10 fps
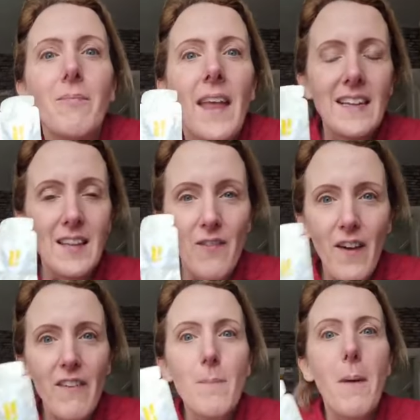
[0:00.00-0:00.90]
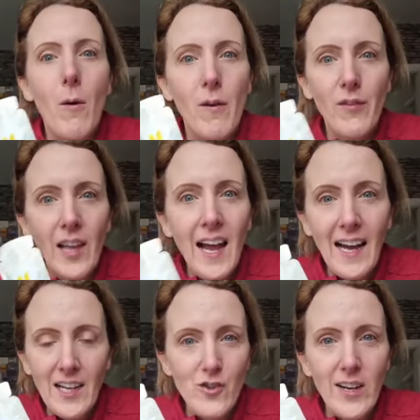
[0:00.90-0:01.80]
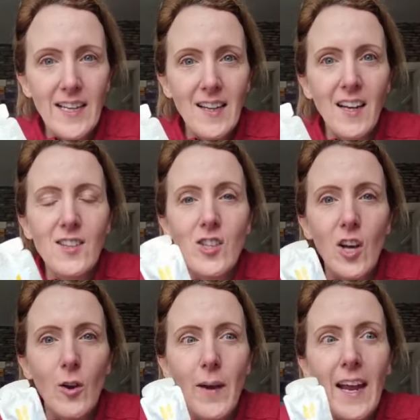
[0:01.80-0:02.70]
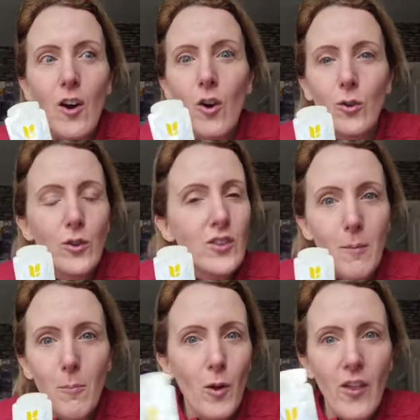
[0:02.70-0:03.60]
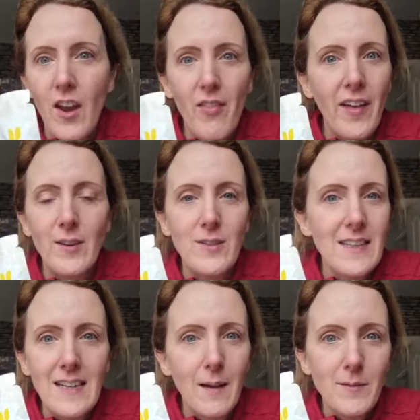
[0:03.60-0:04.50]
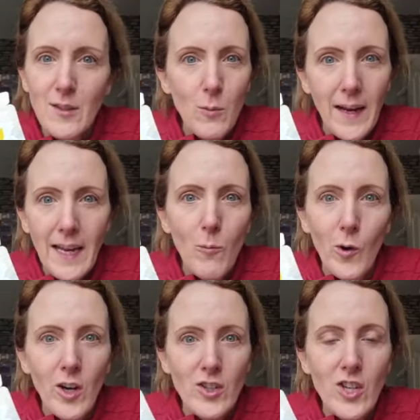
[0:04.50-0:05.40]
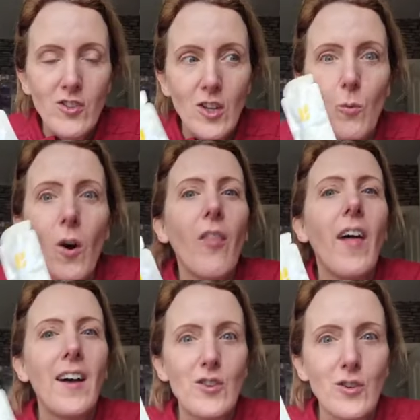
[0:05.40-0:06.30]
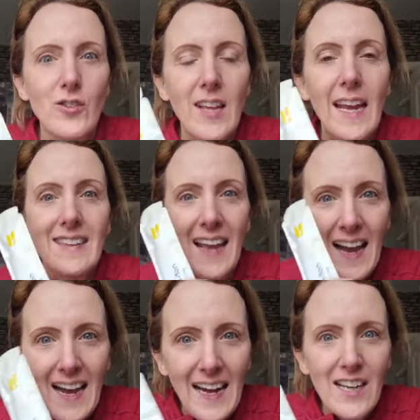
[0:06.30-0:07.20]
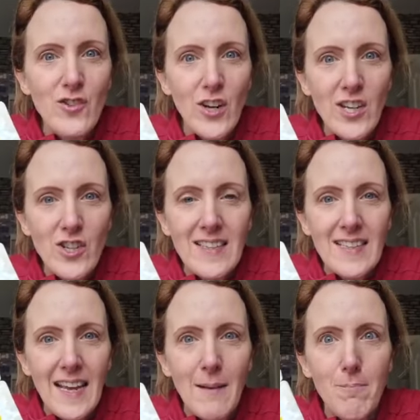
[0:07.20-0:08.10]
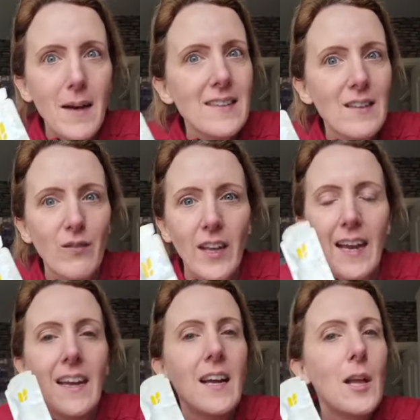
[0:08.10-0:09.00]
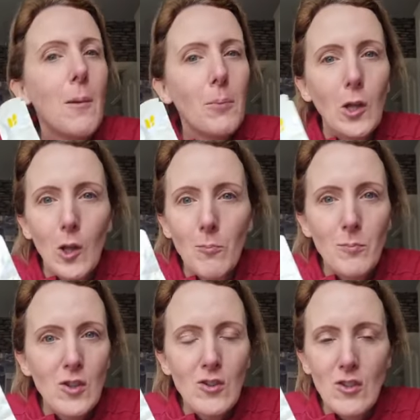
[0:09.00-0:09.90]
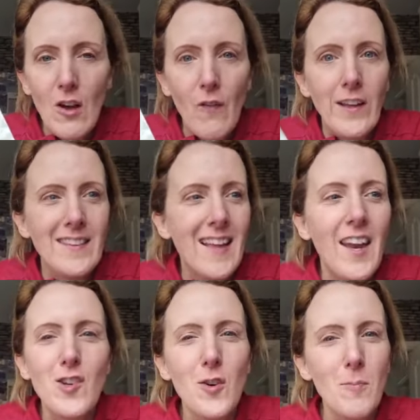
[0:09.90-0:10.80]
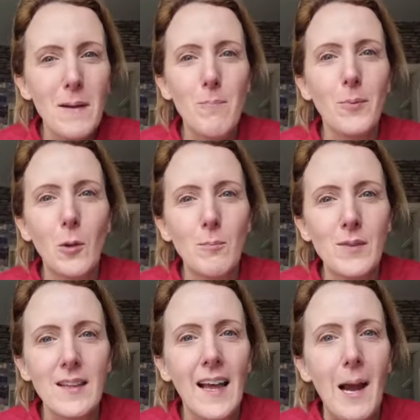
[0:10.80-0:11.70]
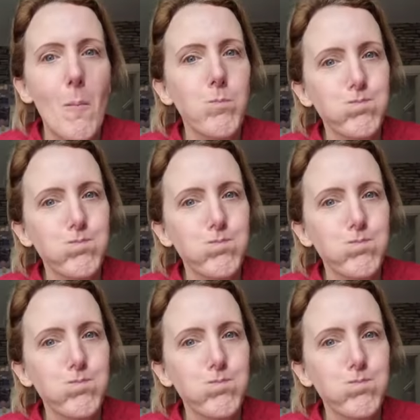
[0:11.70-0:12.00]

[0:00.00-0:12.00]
it's a very powerful hydrator. So it holds more than 1,000 times its weight in water. So what that does is it hydrates your skin massively, plumps and softens. And I don't mean plumps like,